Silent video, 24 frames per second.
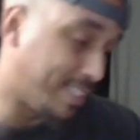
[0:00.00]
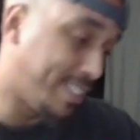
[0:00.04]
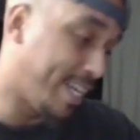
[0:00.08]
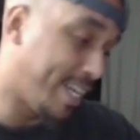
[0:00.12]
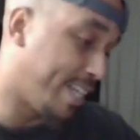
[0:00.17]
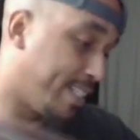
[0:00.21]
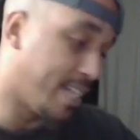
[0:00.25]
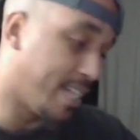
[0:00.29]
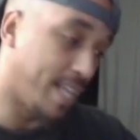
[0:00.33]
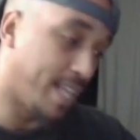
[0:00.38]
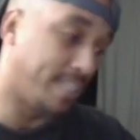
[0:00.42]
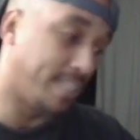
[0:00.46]

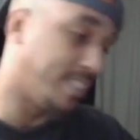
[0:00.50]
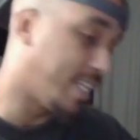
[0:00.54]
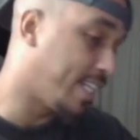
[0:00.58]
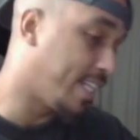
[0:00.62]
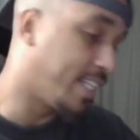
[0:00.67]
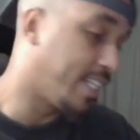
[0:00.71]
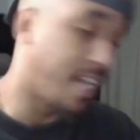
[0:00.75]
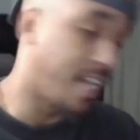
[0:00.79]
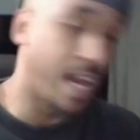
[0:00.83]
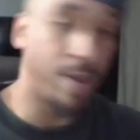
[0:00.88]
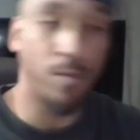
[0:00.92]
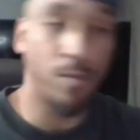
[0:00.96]

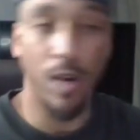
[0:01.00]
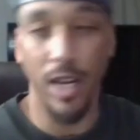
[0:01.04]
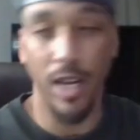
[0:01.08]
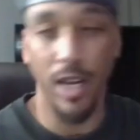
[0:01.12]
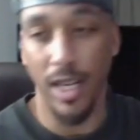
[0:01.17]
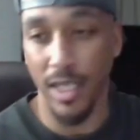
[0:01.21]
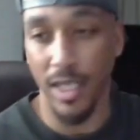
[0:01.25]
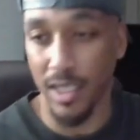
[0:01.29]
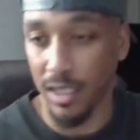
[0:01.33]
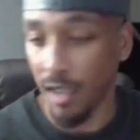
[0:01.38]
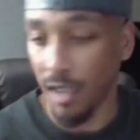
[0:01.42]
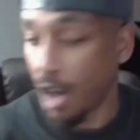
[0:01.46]
10 game run
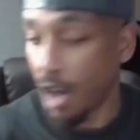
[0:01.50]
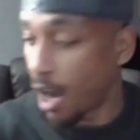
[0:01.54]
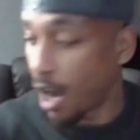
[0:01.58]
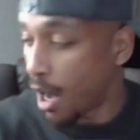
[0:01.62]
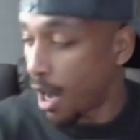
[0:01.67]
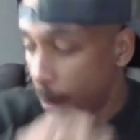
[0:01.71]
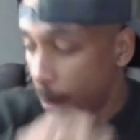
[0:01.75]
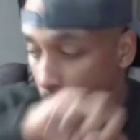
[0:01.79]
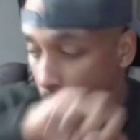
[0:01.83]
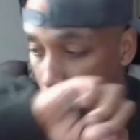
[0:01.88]
at the start.